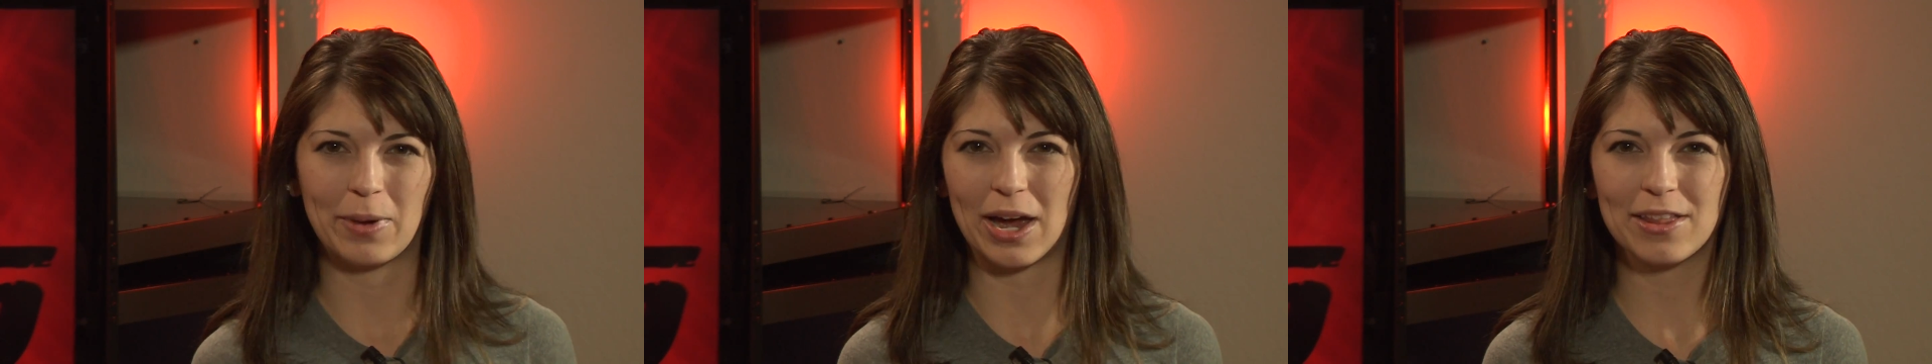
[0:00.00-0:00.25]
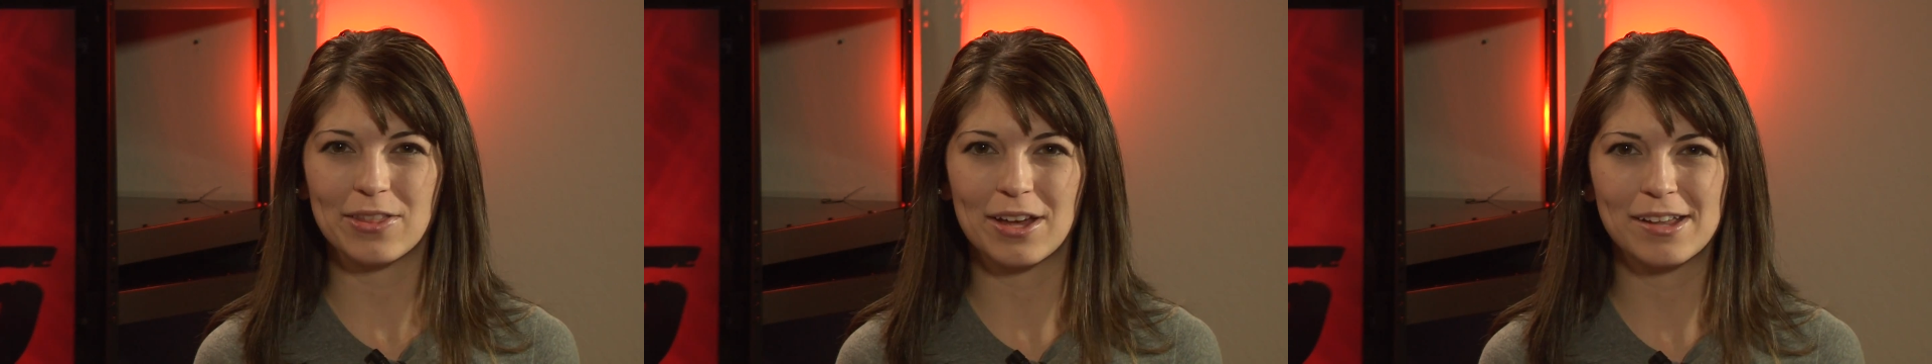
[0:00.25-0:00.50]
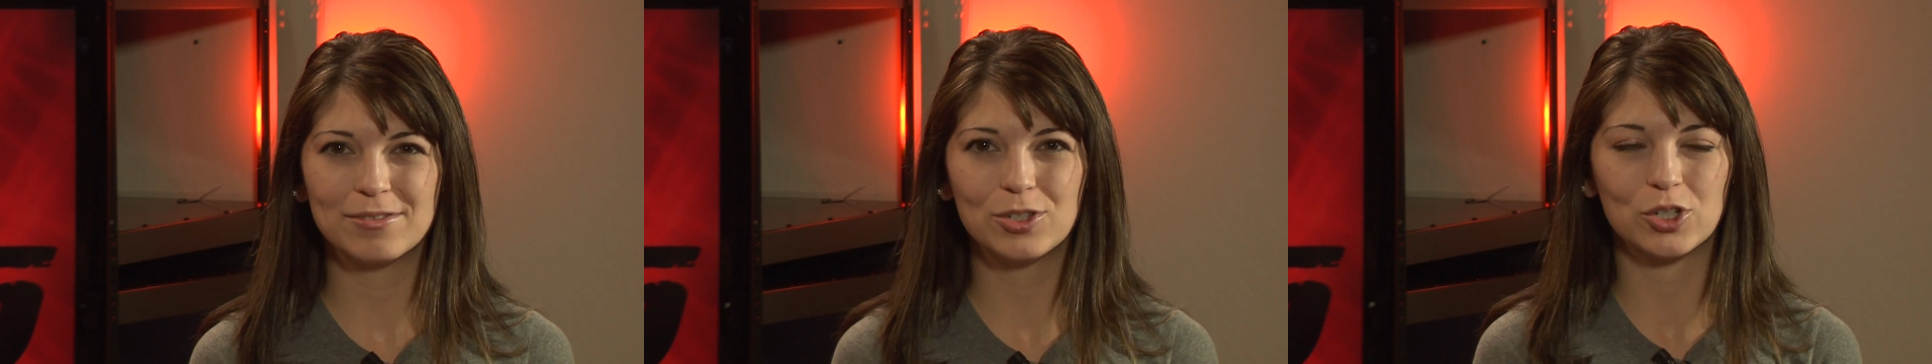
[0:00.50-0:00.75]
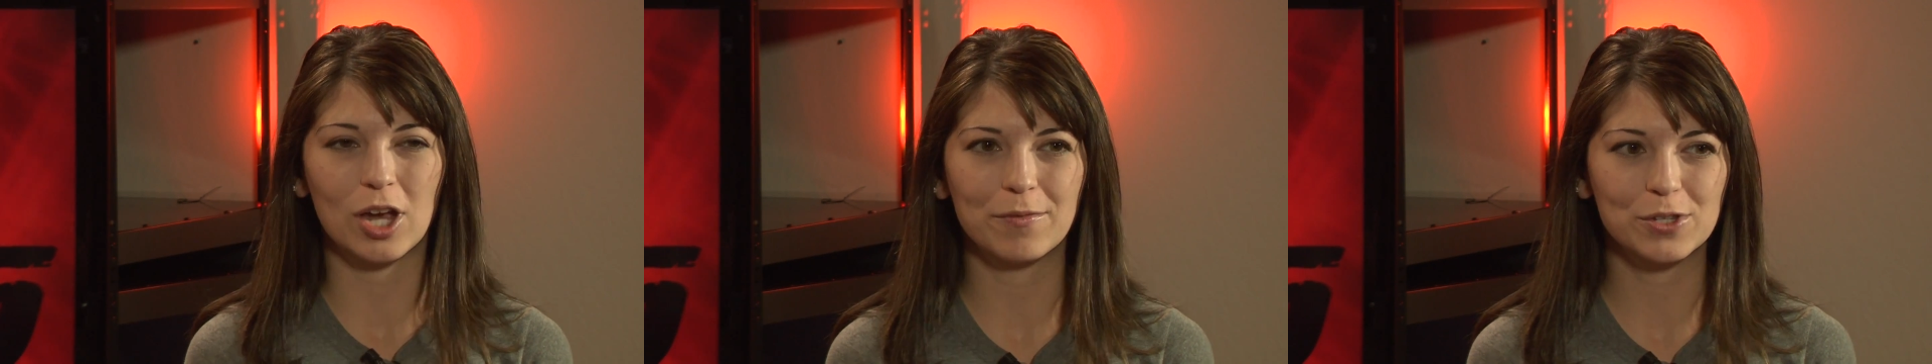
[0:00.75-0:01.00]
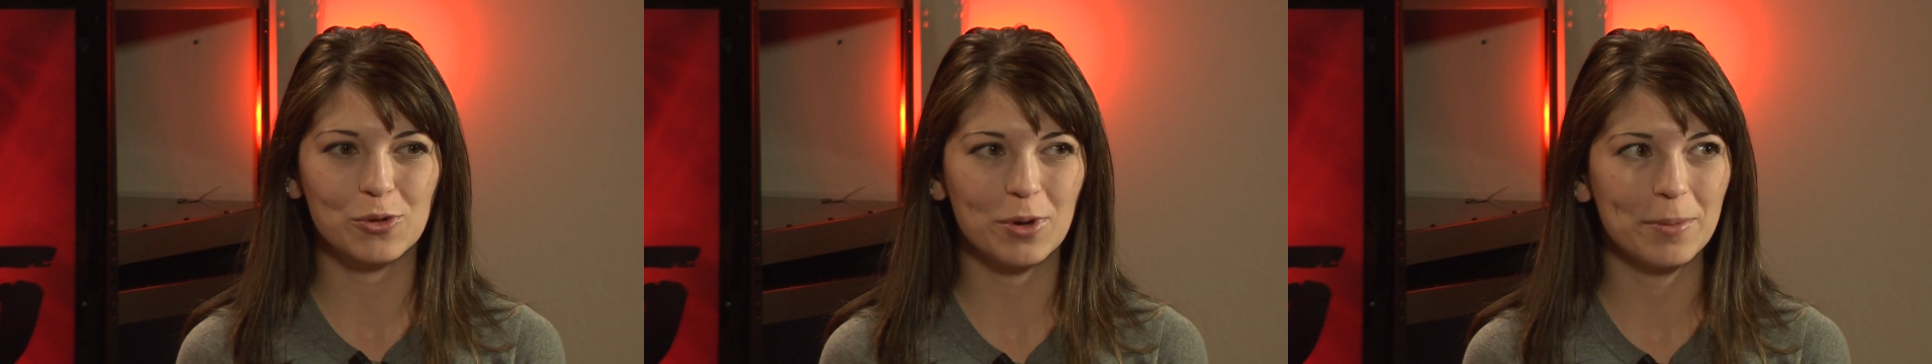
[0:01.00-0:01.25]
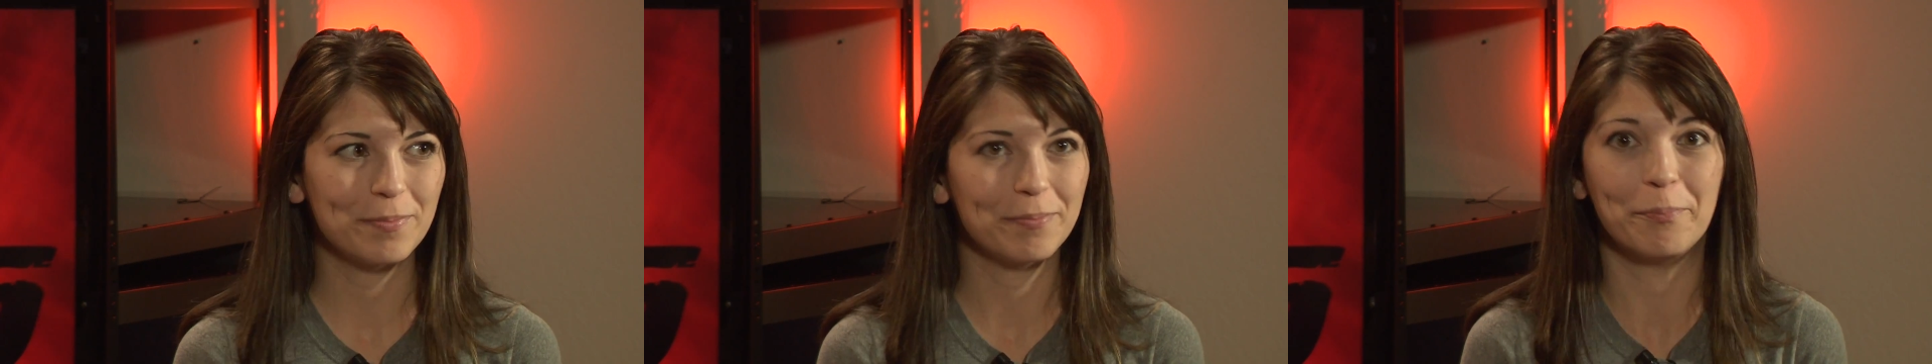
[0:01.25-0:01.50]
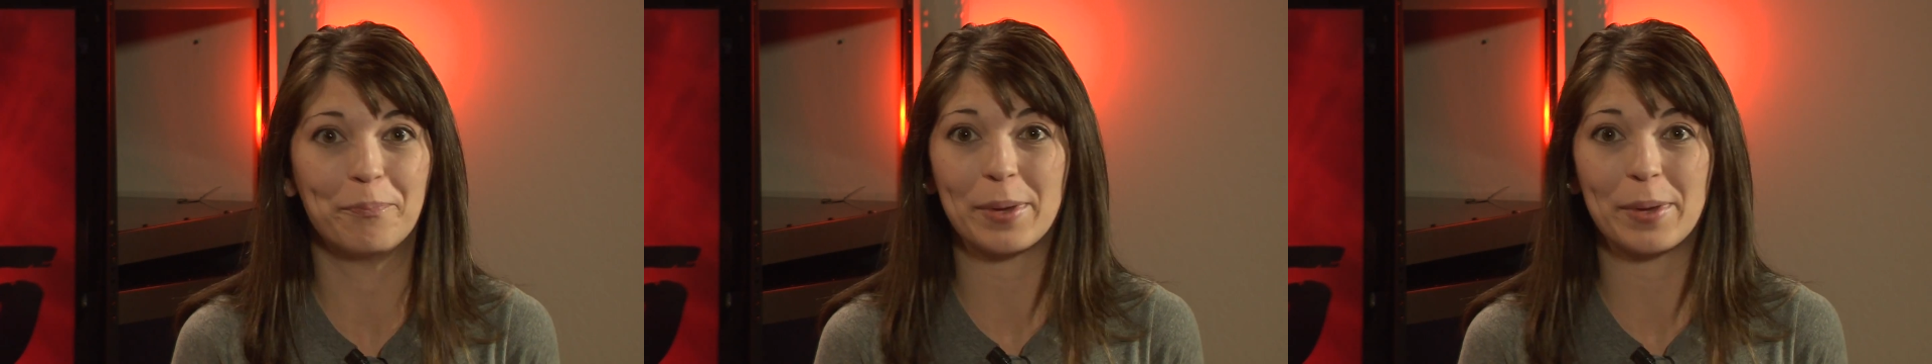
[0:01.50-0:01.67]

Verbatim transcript: Python, JavaScript,